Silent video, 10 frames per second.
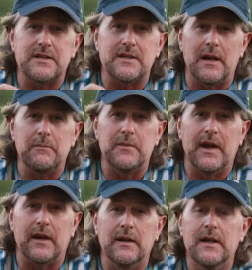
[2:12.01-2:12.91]
the same
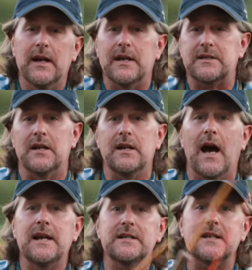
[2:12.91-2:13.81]
thing. It's a
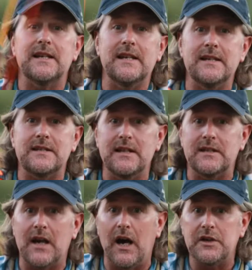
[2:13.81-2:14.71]
nice, easy
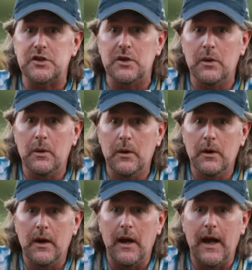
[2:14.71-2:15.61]
touch,
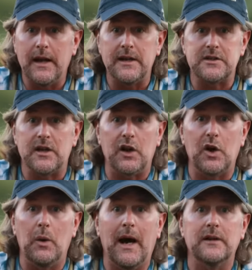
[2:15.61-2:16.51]
and it's gonna
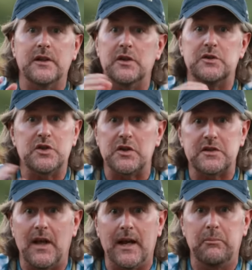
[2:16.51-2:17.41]
go out there
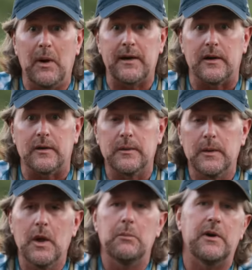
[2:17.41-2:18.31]
just like butter.
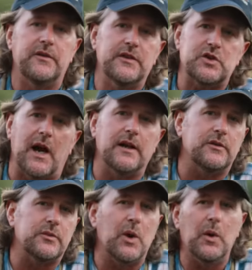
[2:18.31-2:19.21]
But if you try to
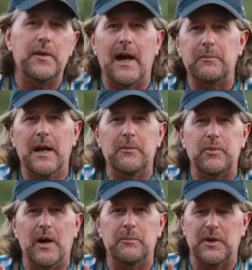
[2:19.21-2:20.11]
throw that
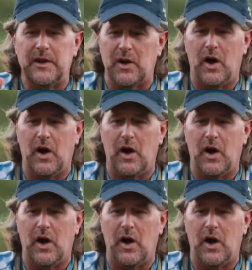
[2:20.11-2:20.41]
paper airplane